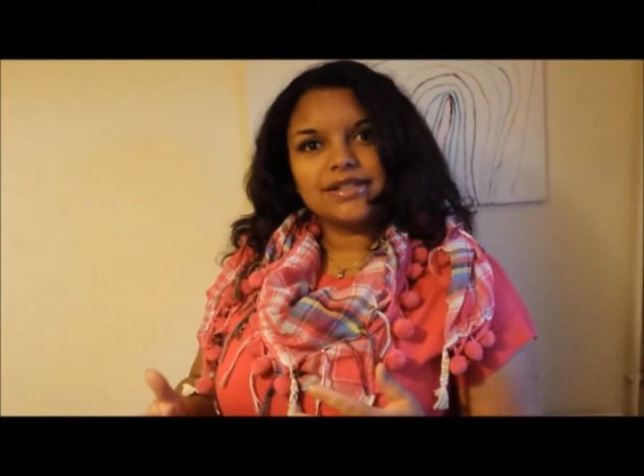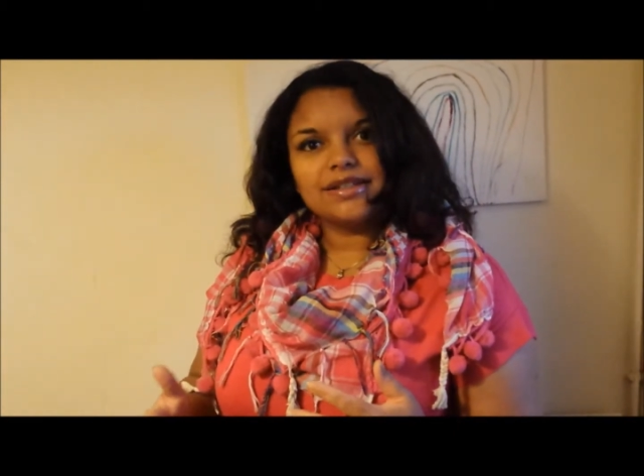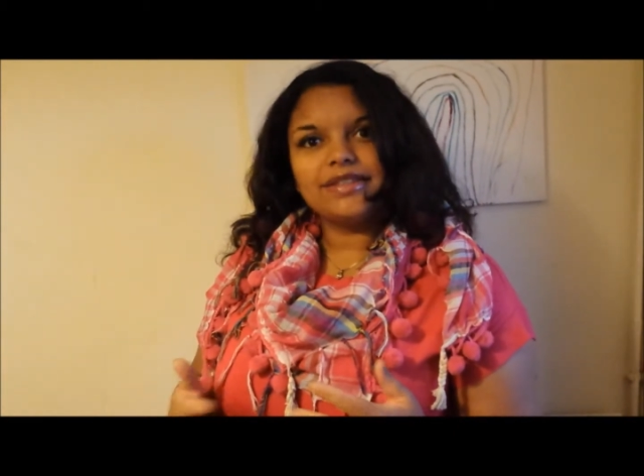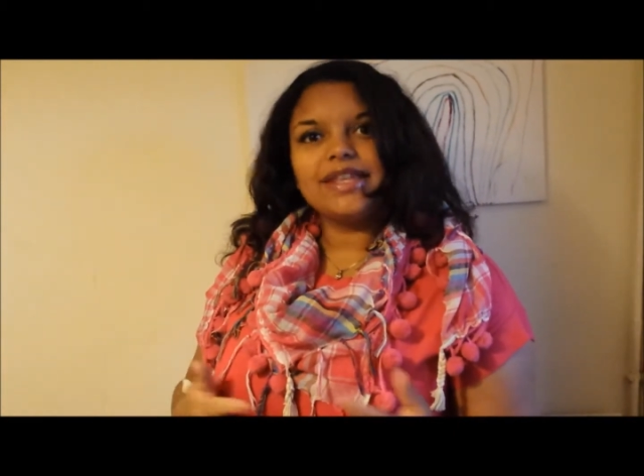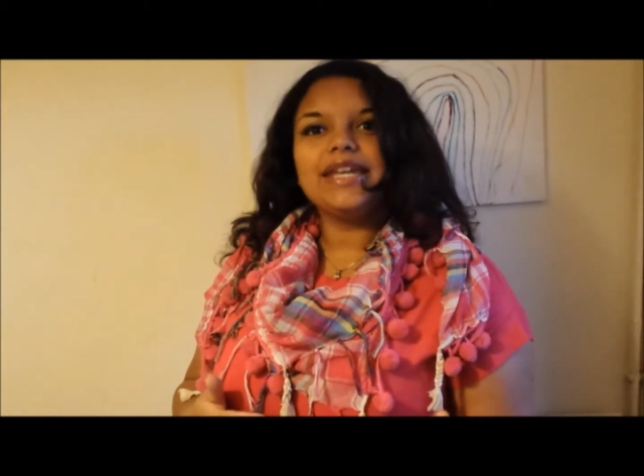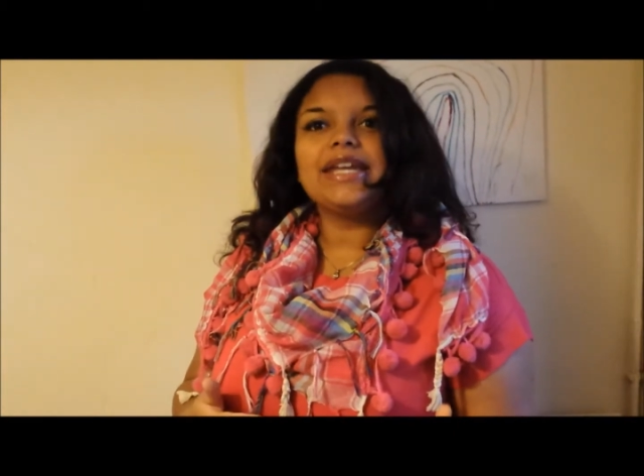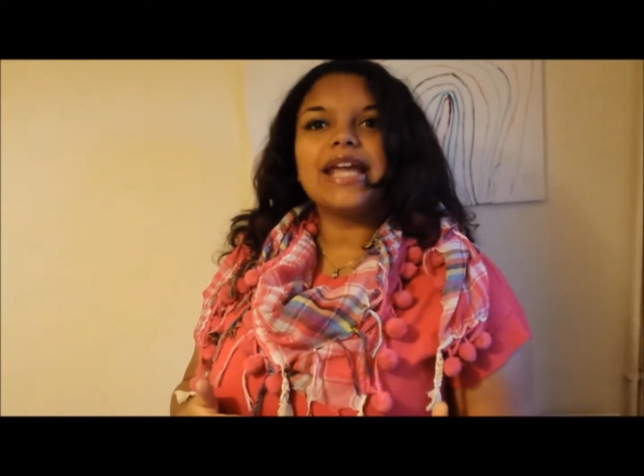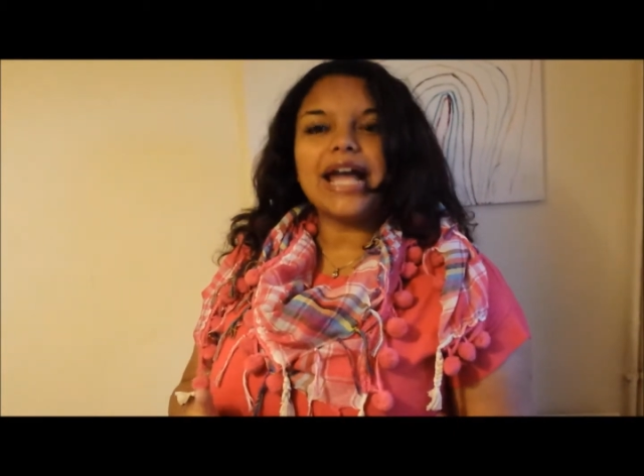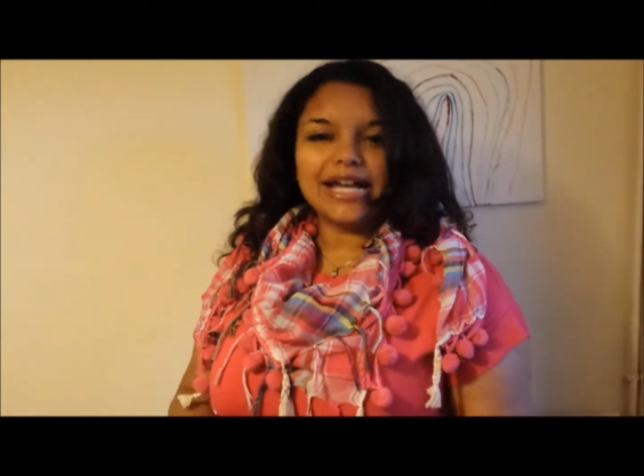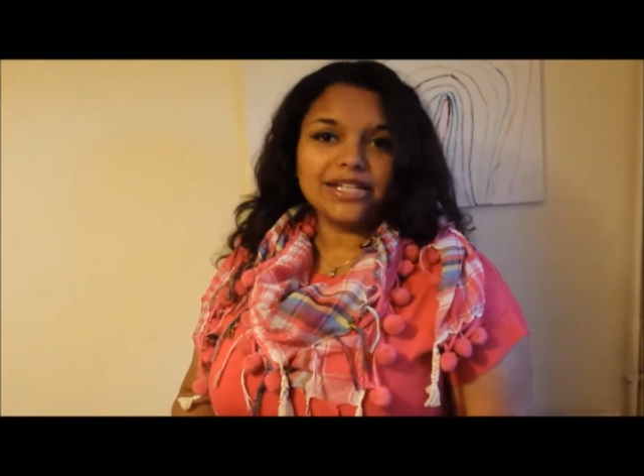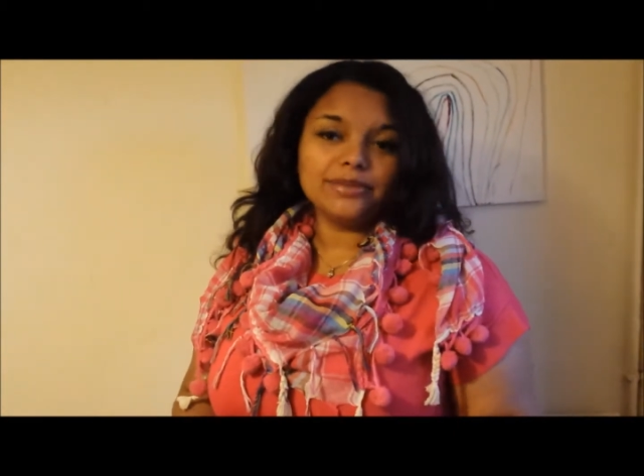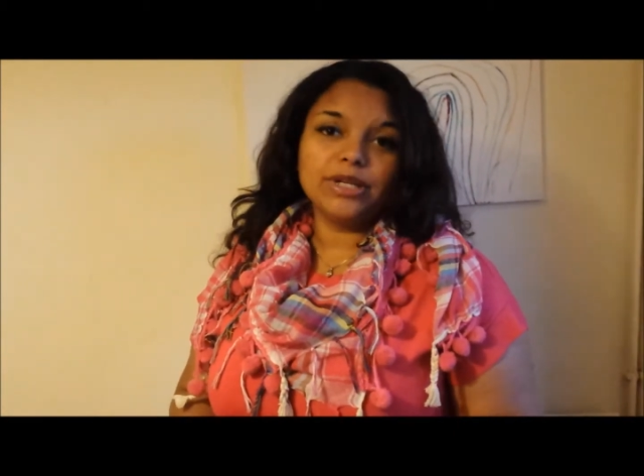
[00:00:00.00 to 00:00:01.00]
the
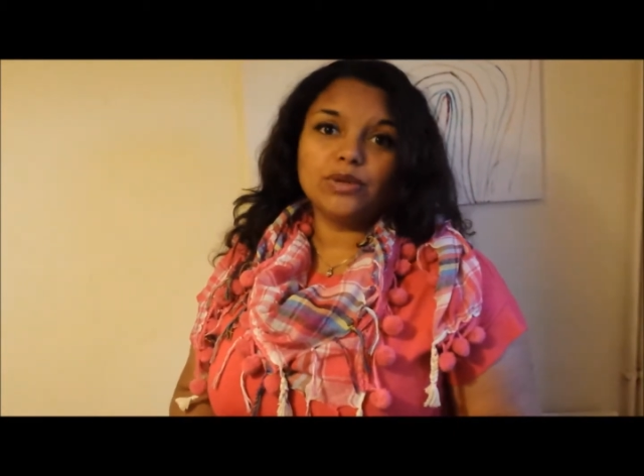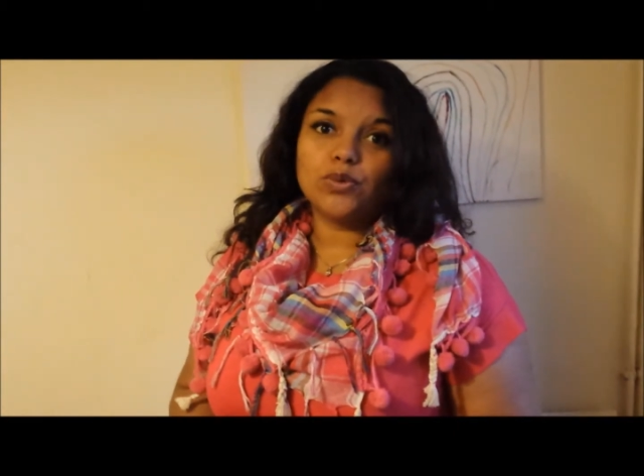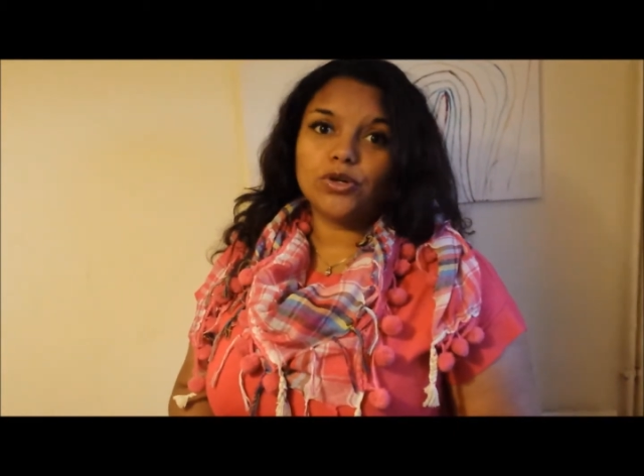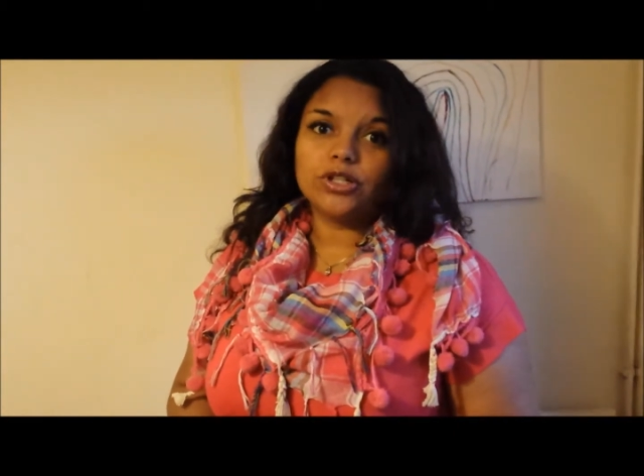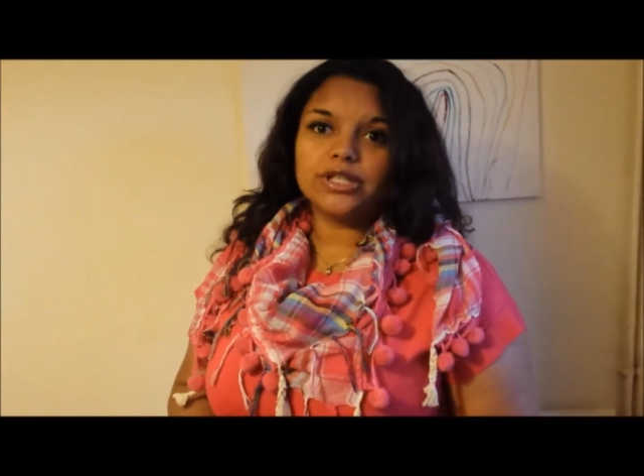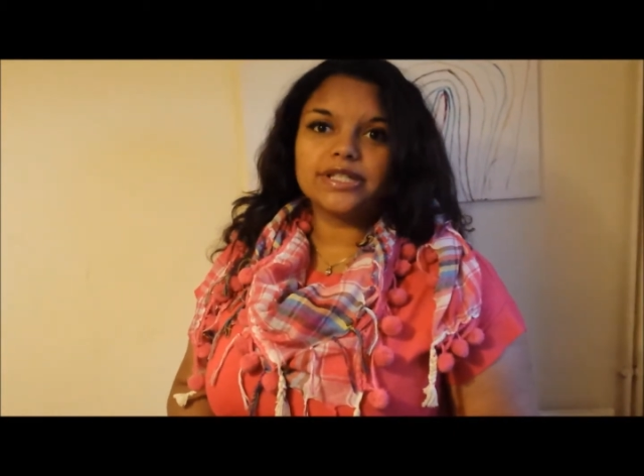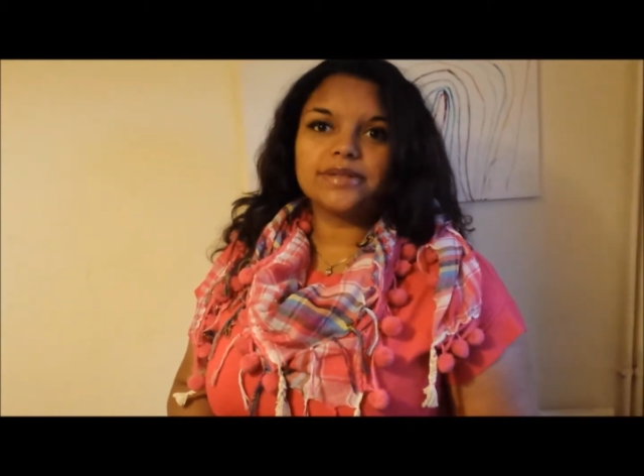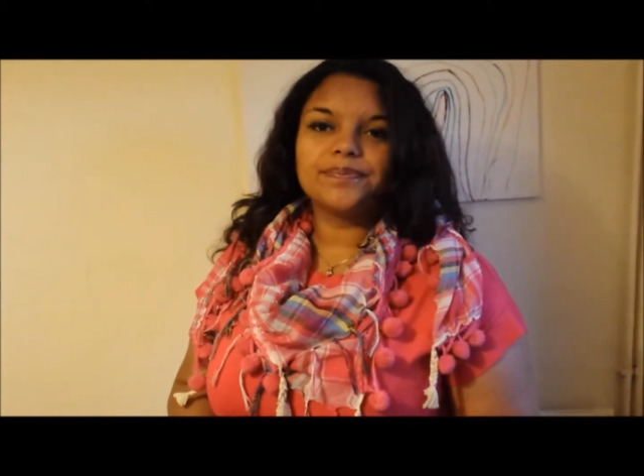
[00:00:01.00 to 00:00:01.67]
animal world.